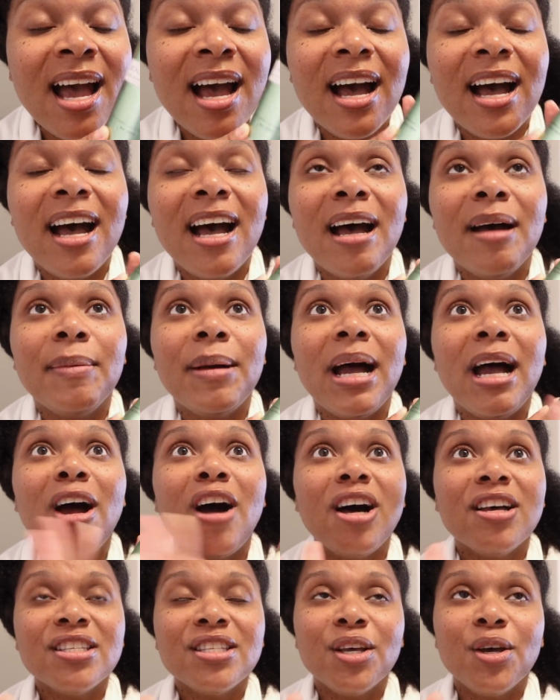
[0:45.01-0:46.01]
I
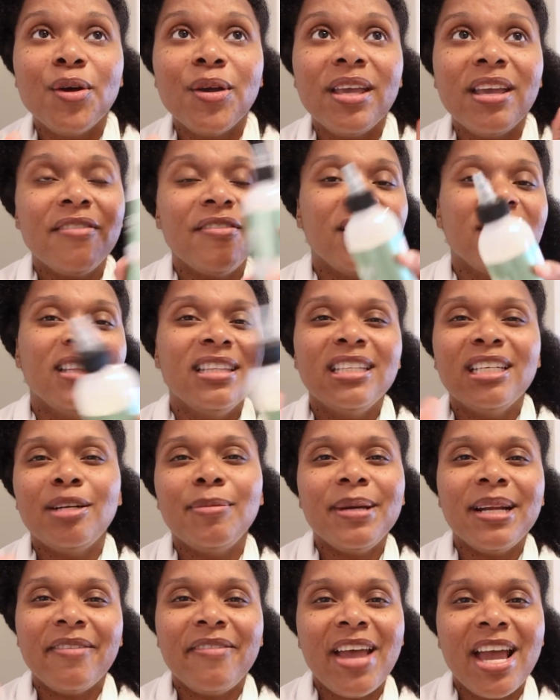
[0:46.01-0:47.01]
also give a little
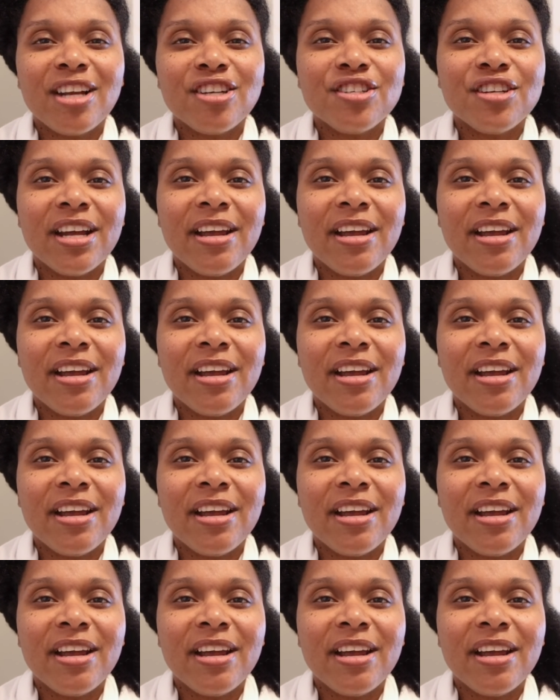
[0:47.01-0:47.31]
bit of extra